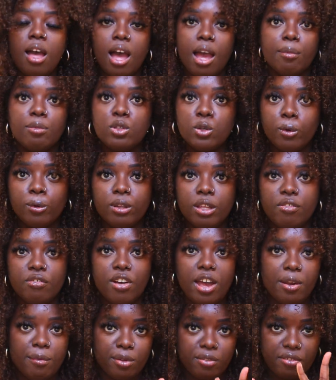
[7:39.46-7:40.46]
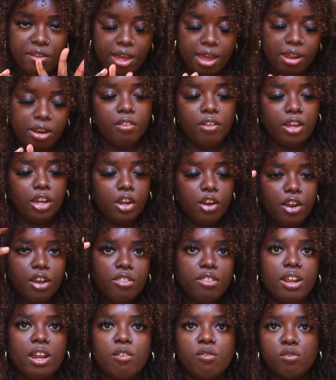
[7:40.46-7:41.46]
I'm totally fine with that. The area
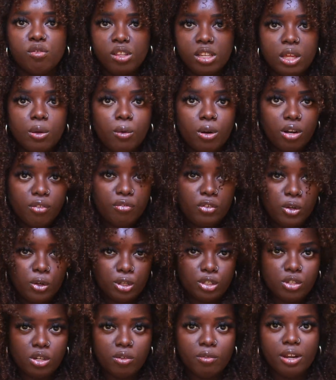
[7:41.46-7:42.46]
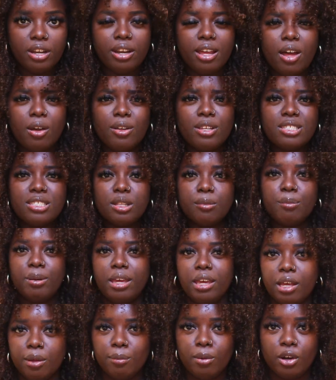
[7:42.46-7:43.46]
that I really wanna focus on right now is the
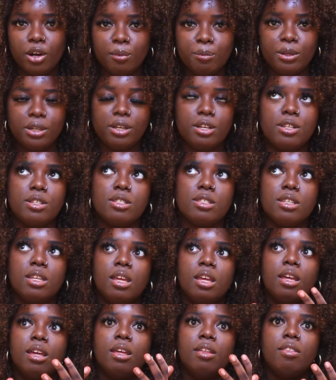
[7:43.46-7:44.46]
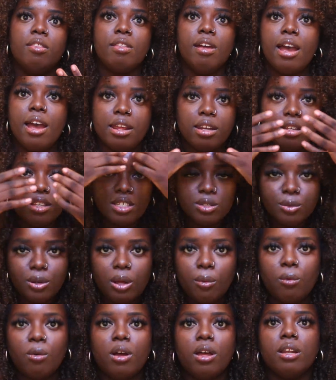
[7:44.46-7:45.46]
bang part, because that is what
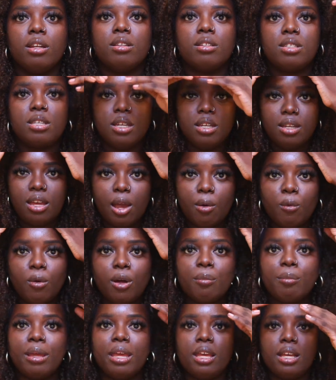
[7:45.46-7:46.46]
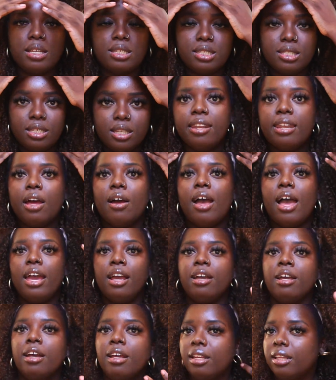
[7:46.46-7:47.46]
I want. I want bangs. Now, I
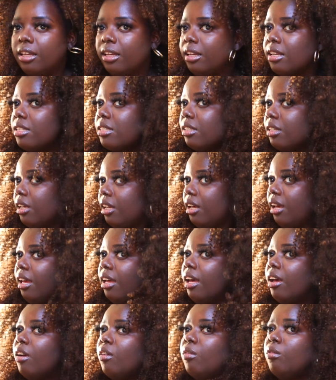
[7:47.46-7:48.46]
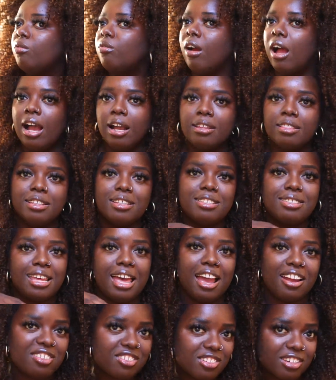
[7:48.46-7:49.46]
could easily rock this
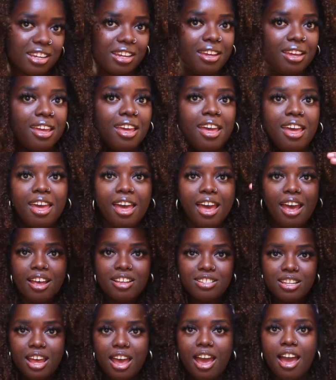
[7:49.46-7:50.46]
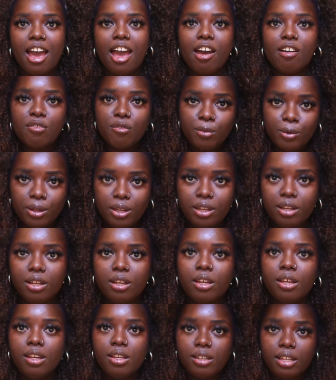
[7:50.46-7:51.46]
actually as a half
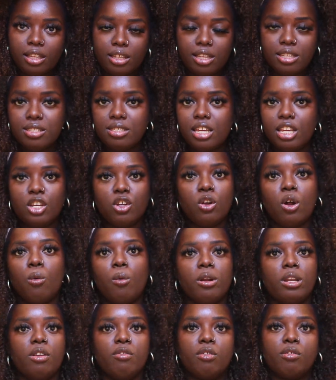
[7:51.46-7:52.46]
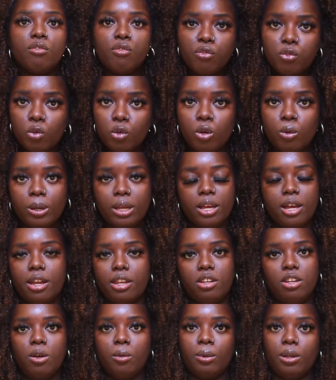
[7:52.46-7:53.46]
wig. Like, let's say you don't want to even fool with
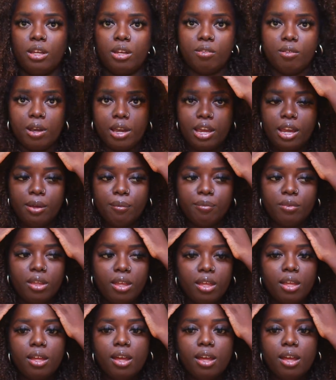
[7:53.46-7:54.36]
cutting your wig, right?